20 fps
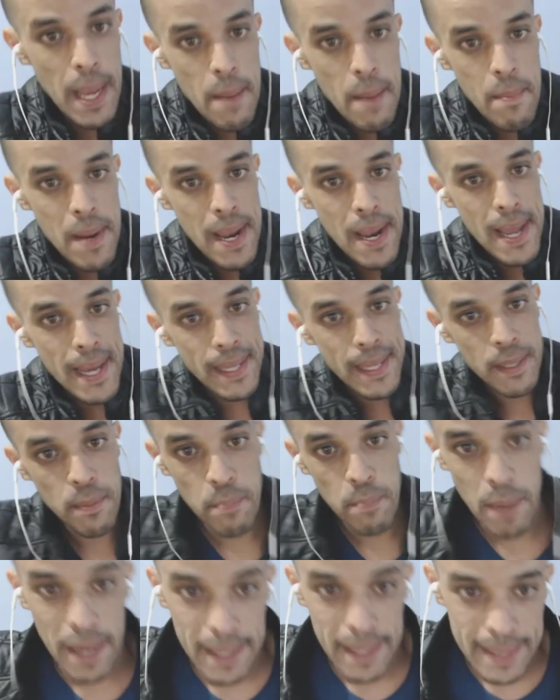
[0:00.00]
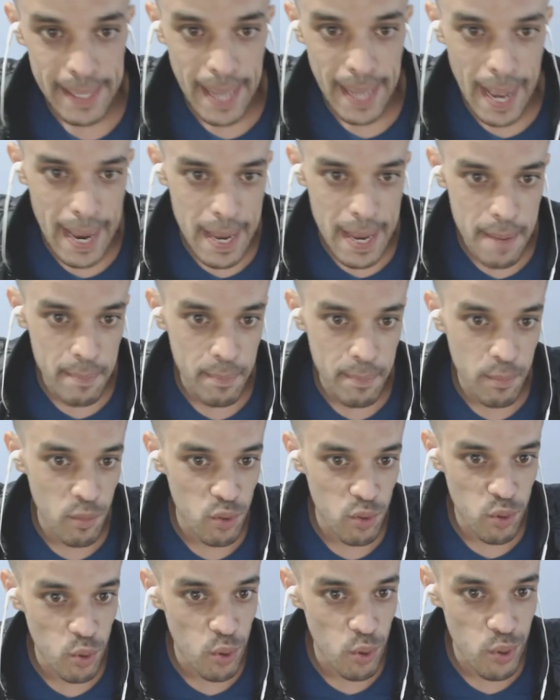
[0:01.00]
but I am late, but I am
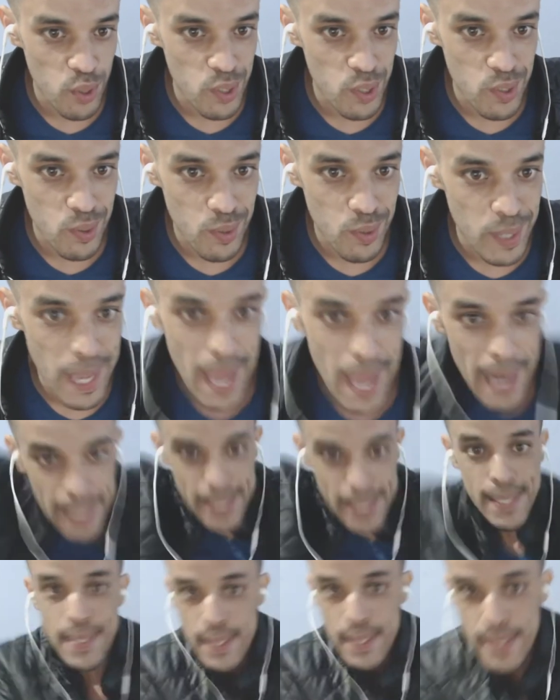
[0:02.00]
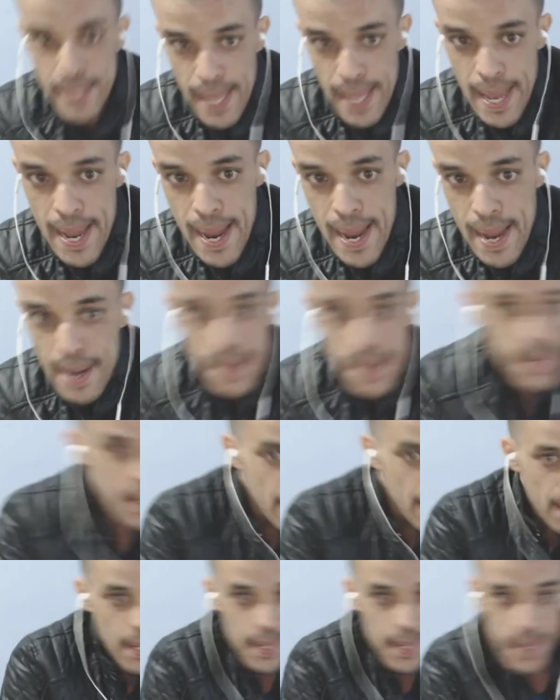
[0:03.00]
doing this reaction. Yeah,
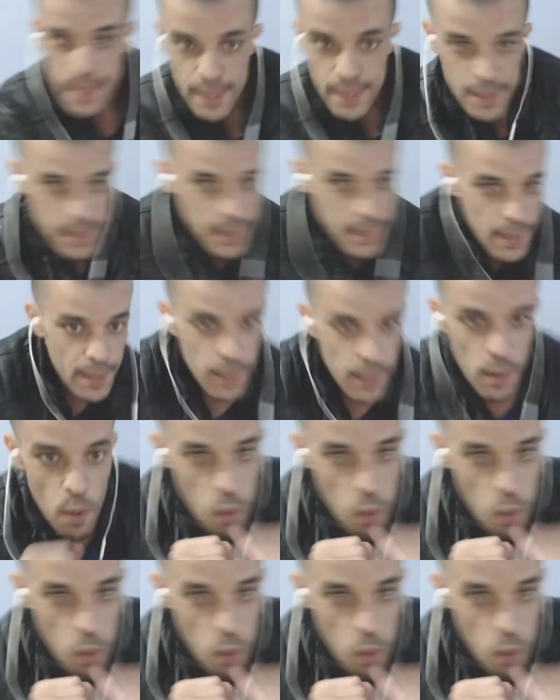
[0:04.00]
here, you know.